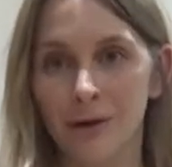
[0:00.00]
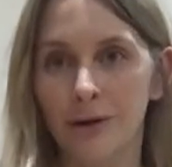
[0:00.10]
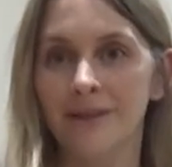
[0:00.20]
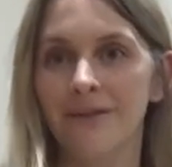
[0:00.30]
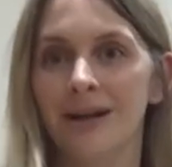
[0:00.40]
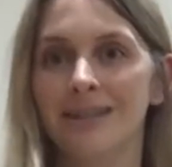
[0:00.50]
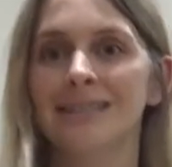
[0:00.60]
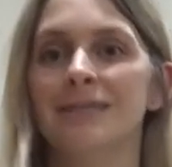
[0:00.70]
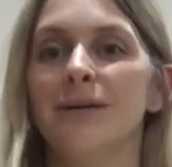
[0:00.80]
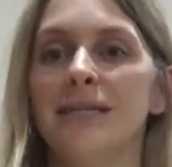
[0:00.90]
cauliflower because
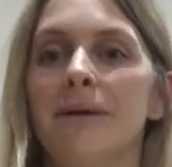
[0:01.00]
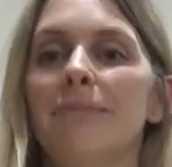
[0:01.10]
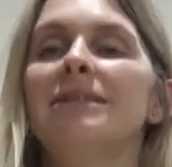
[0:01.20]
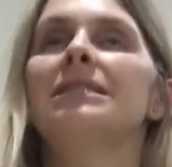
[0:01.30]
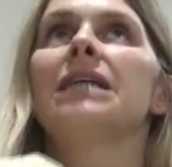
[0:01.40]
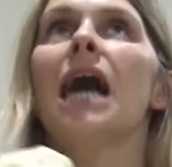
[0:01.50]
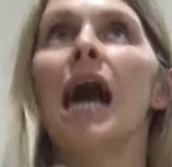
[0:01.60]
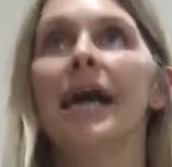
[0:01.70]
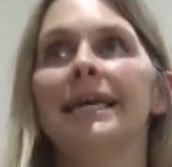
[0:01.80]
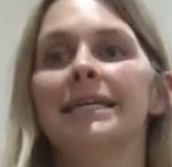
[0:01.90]
it's a recipe I've been
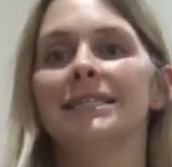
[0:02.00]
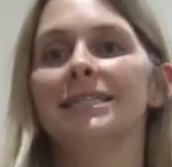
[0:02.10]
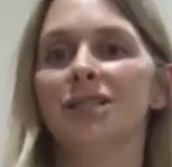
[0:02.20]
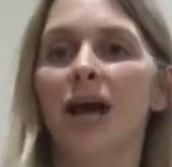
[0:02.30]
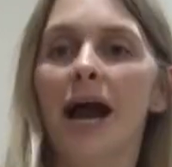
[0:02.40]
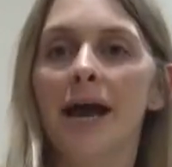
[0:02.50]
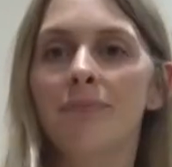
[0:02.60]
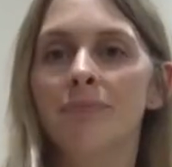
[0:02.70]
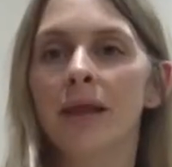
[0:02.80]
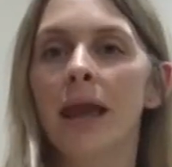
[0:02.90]
dying to try.